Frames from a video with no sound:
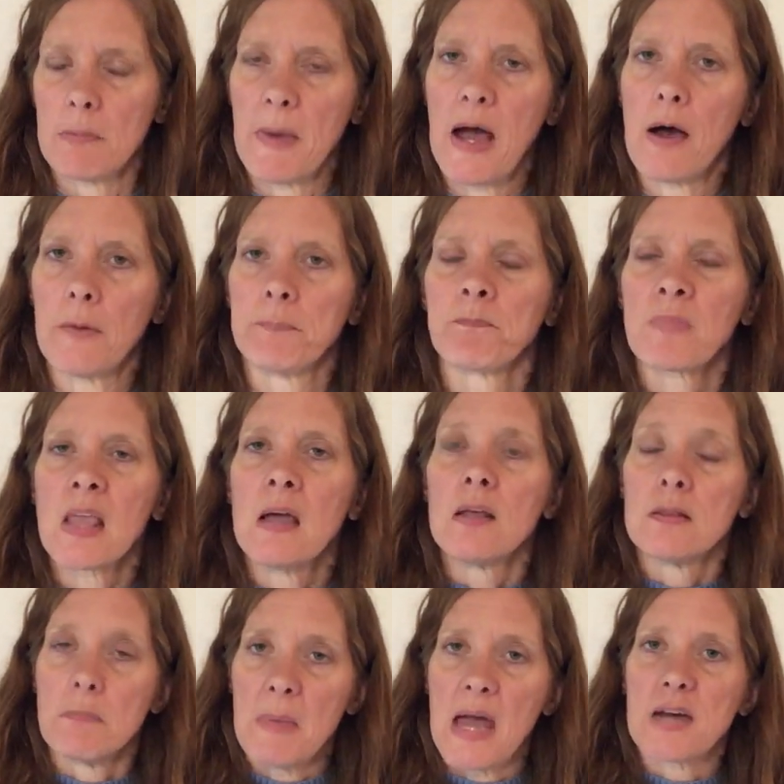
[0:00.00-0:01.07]
about
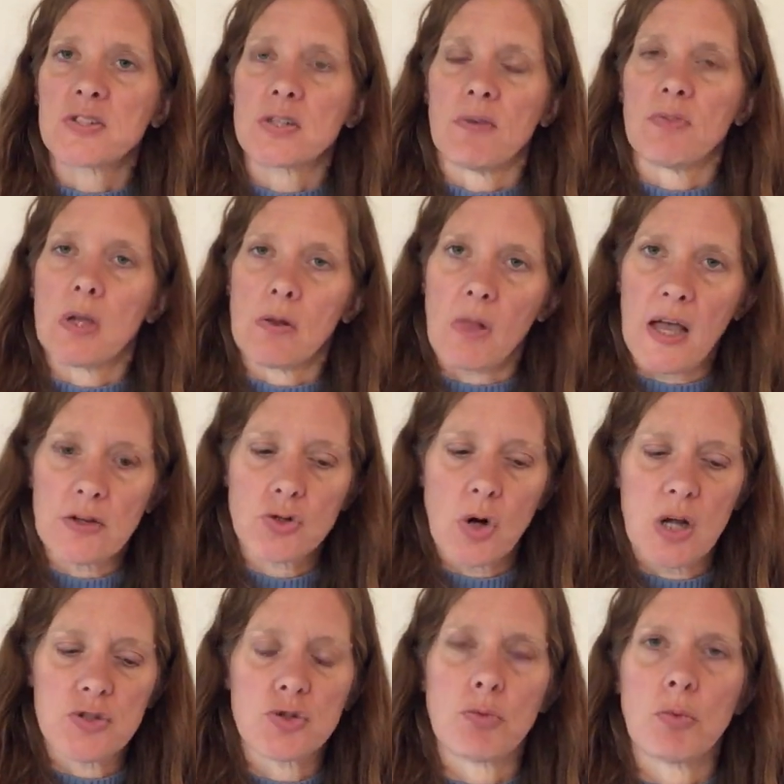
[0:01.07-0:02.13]
the mass of the
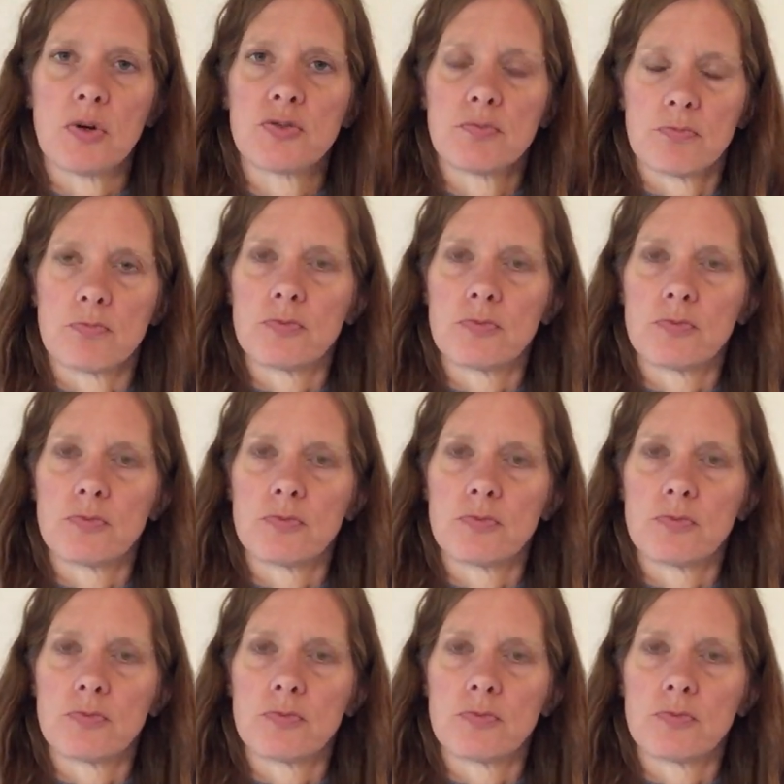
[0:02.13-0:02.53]
electrons when we're